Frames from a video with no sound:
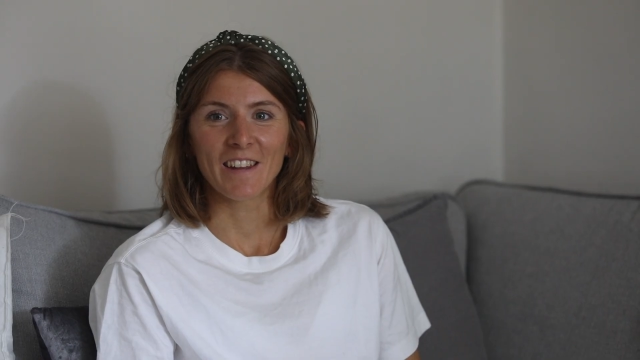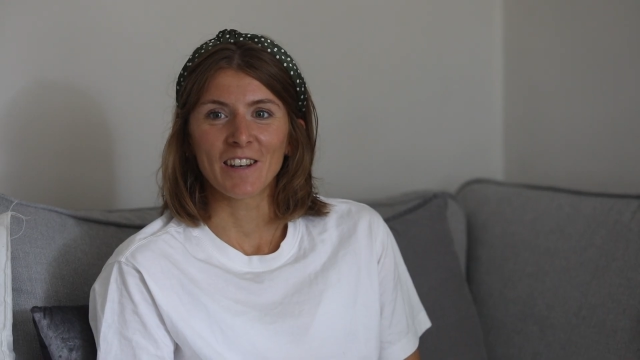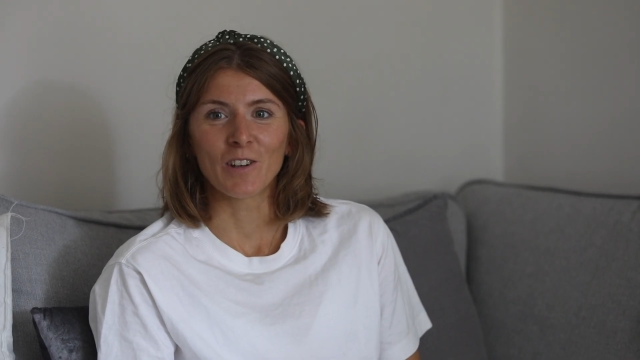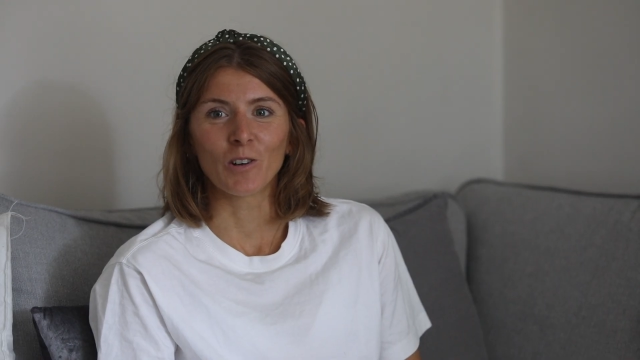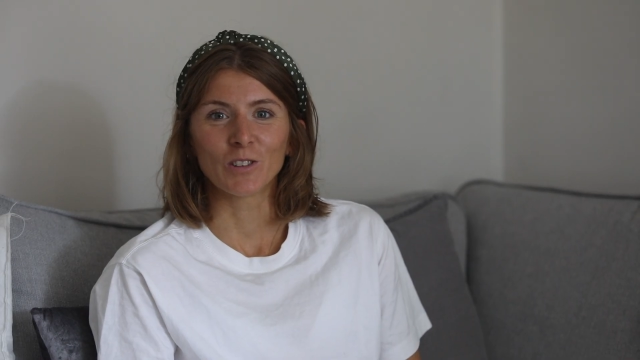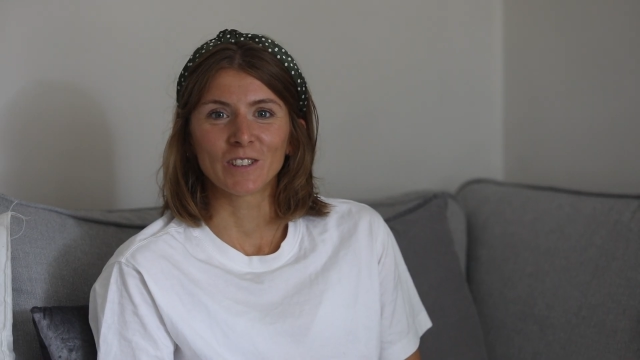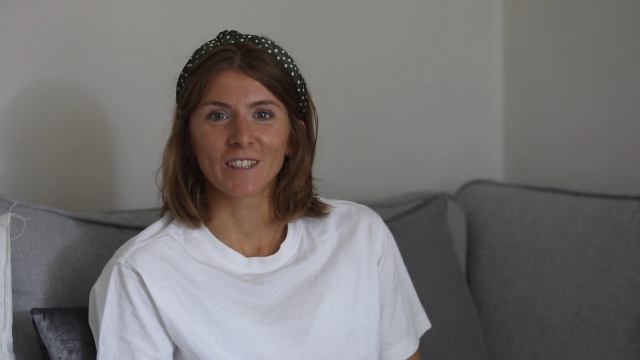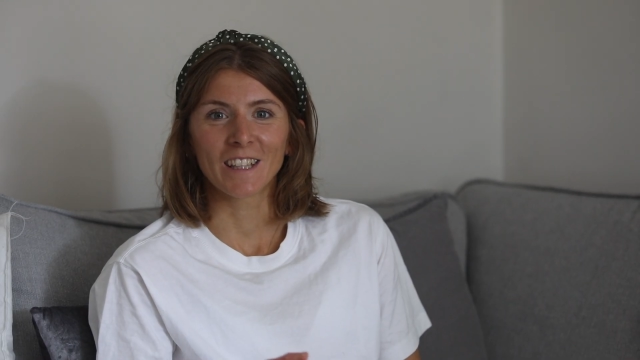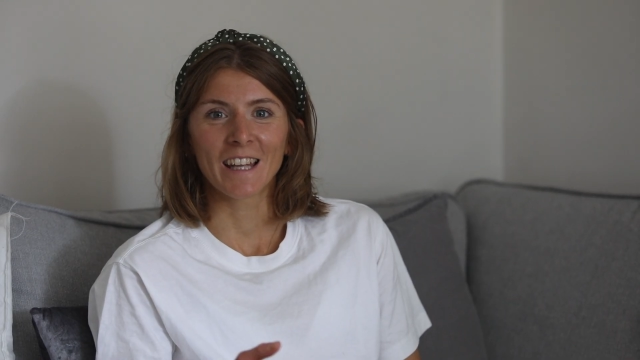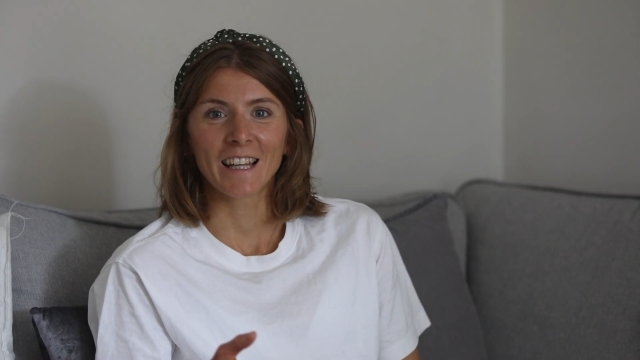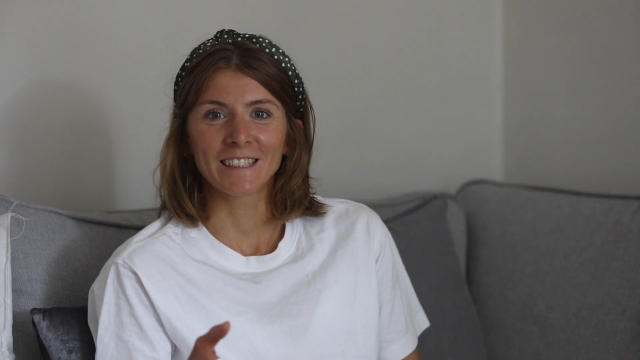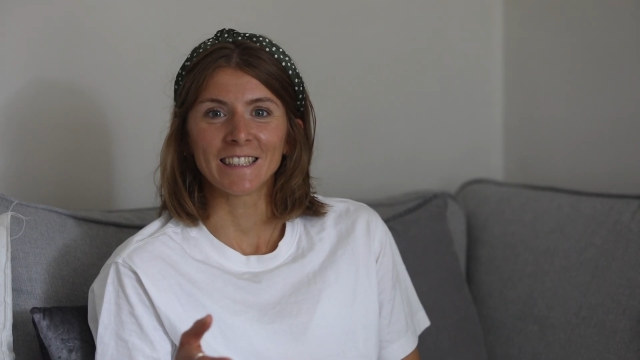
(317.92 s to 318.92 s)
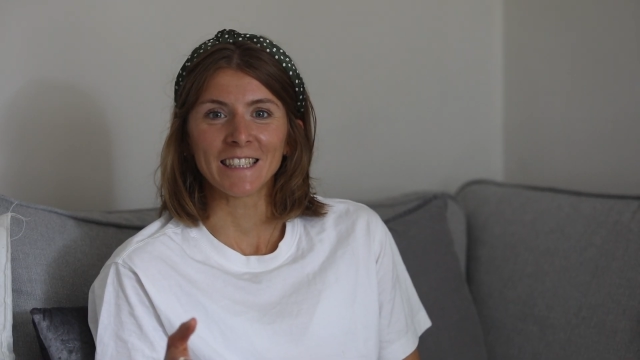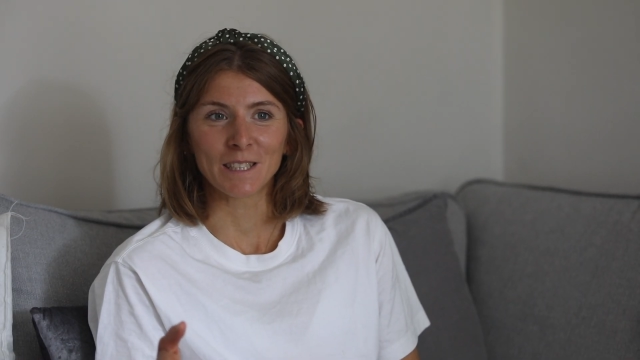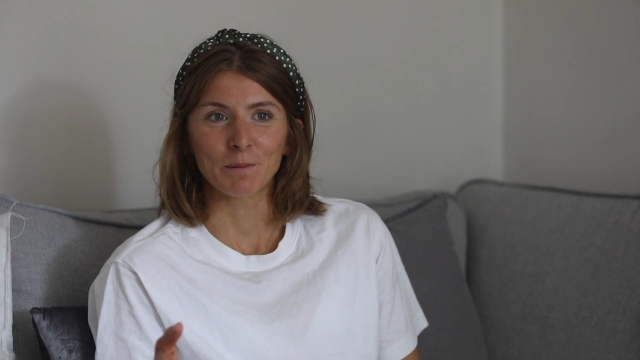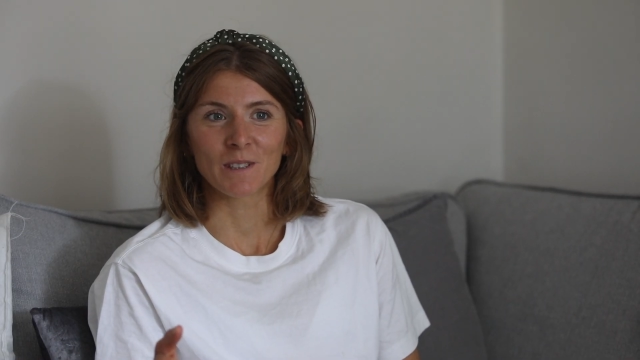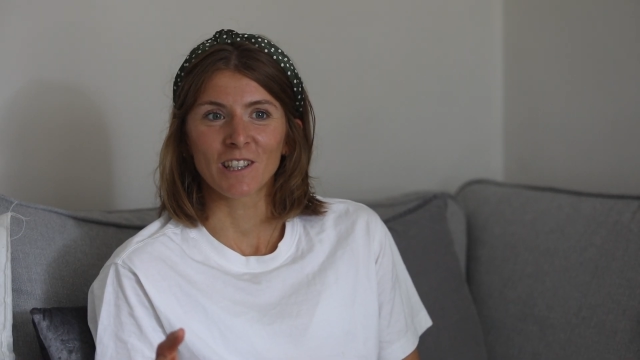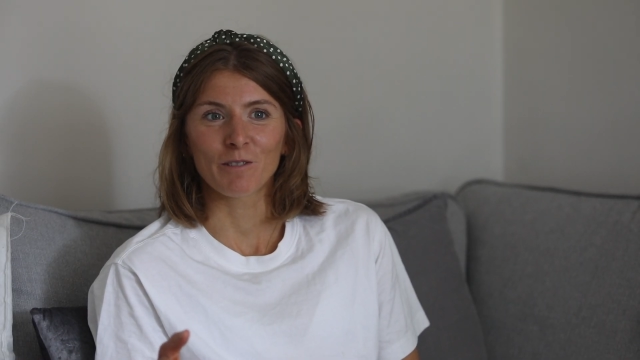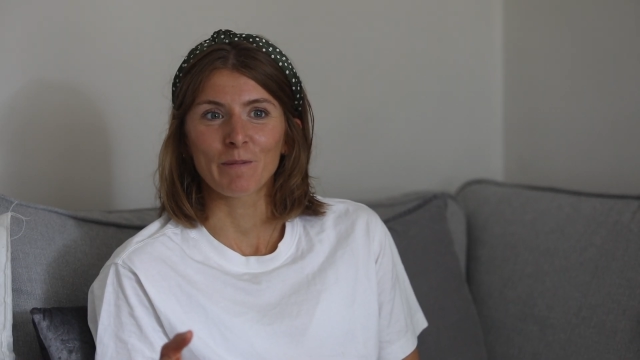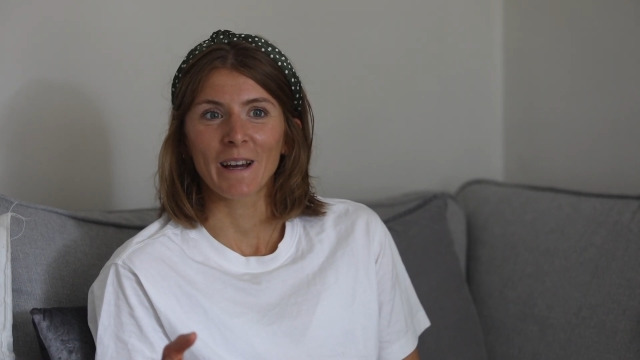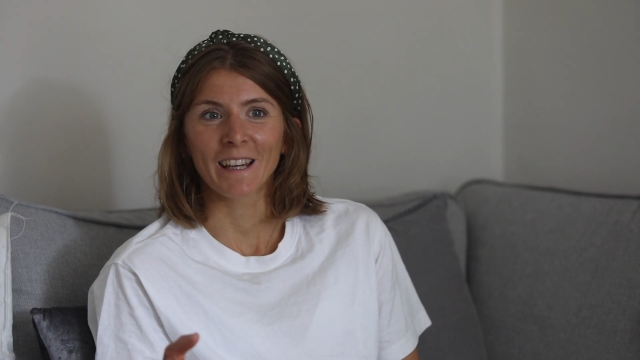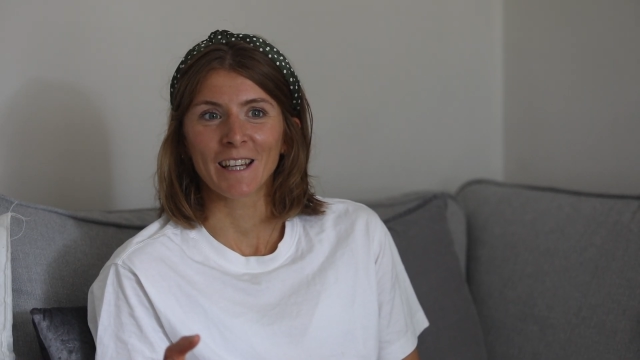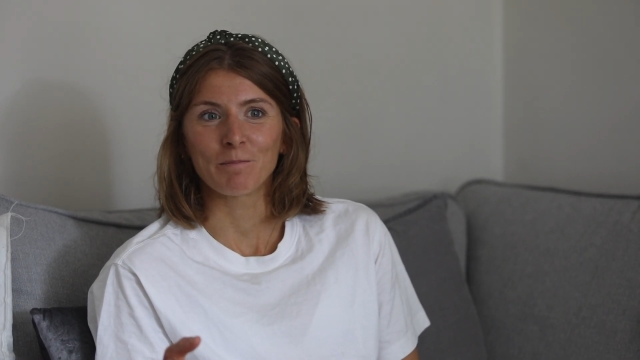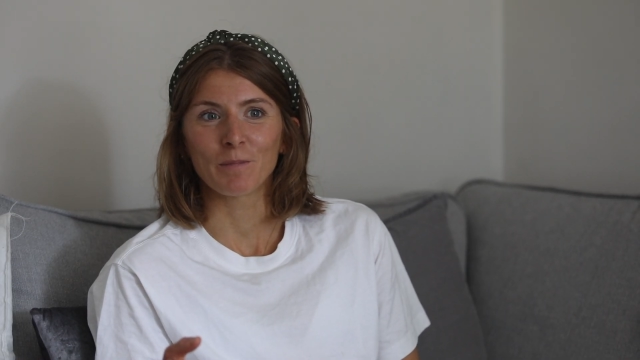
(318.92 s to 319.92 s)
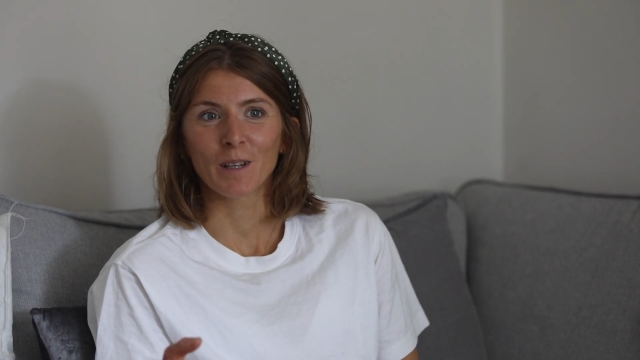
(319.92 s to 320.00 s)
then not to. And I did ease myself back in,